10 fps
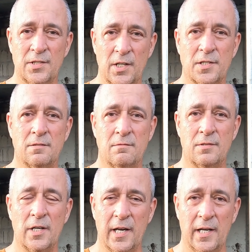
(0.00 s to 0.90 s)
Just
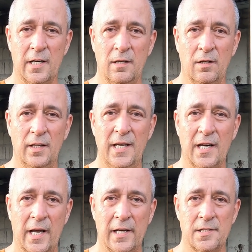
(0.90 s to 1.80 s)
chuck it in
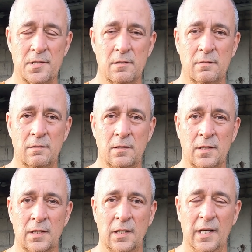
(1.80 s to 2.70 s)
layers
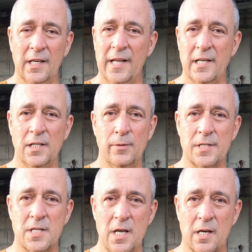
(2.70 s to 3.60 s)
and let it do
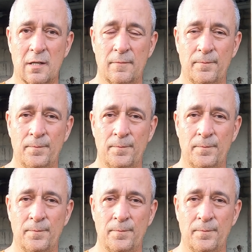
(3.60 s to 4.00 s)
its thing.